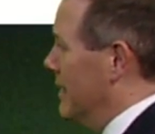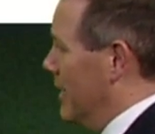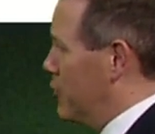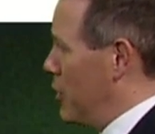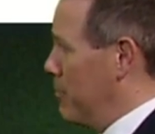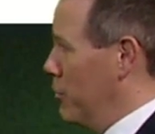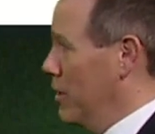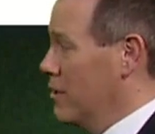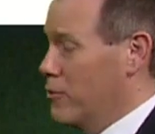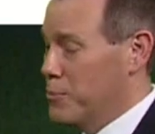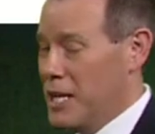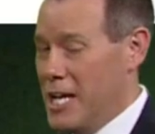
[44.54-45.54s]
in Chapel Hill
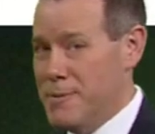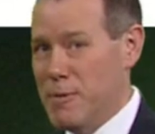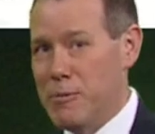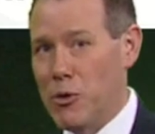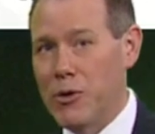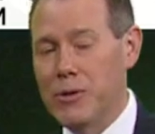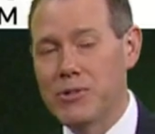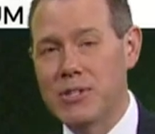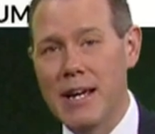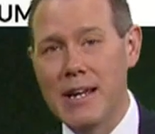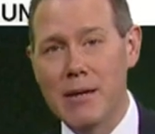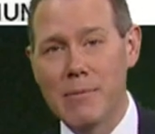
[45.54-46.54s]
from Kenan Memorial
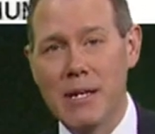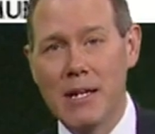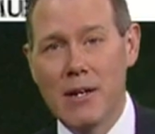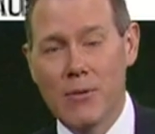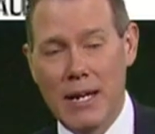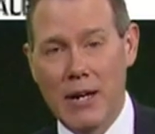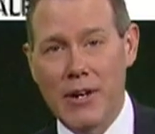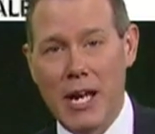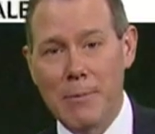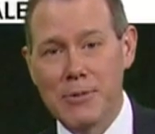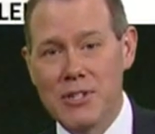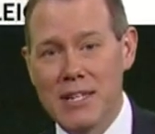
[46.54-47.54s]
Stadium. Right now on
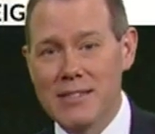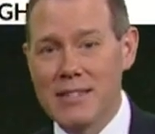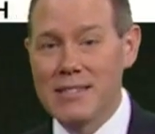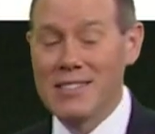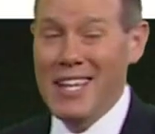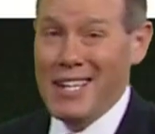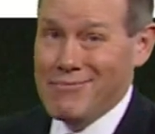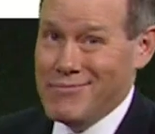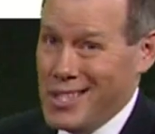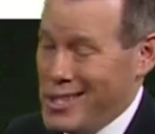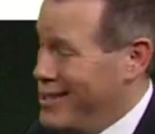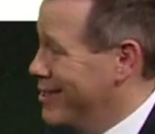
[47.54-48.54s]
campus at NC State,
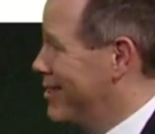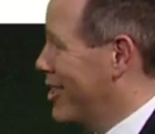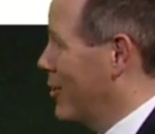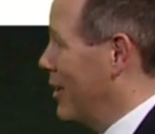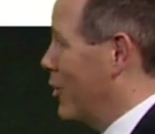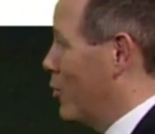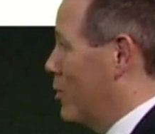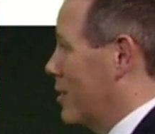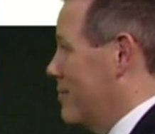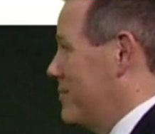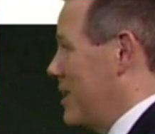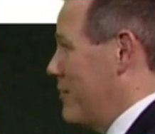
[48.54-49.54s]
yeah, you're a degree
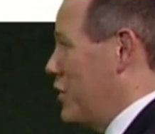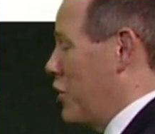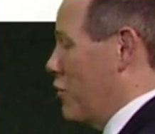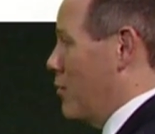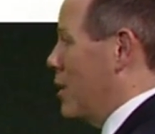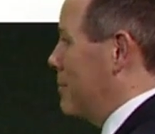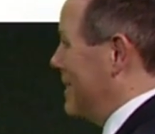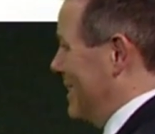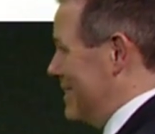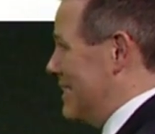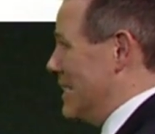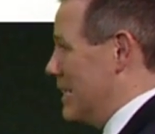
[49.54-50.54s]
cooler, 73, but
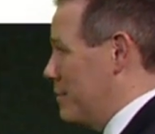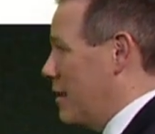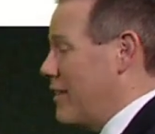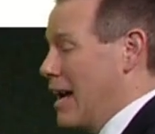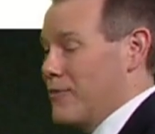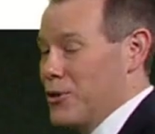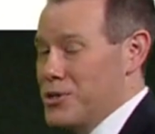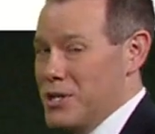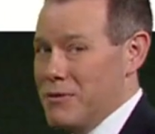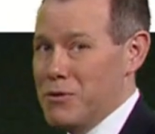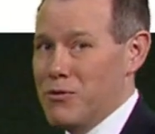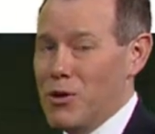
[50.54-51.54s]
that's still above average
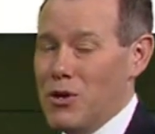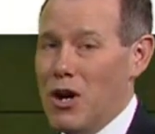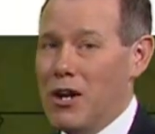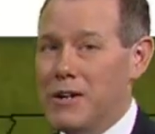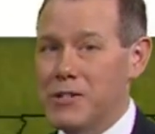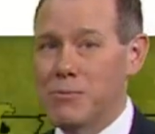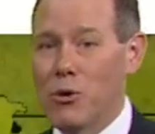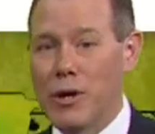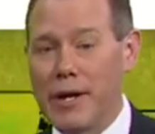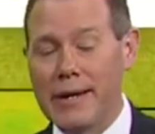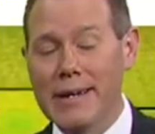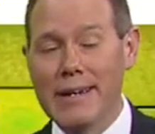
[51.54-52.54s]
even for an August
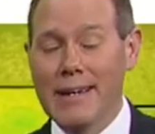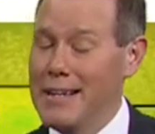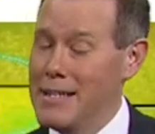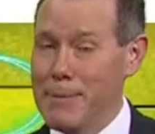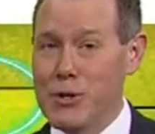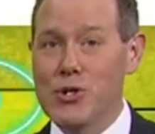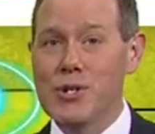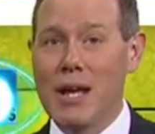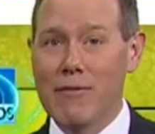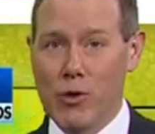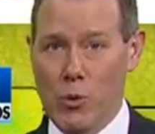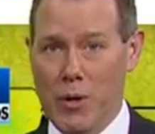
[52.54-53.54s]
morning. And temperatures
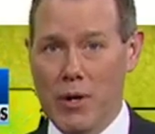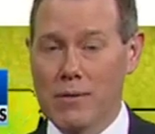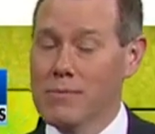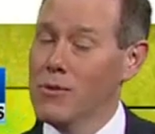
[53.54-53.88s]
everywhere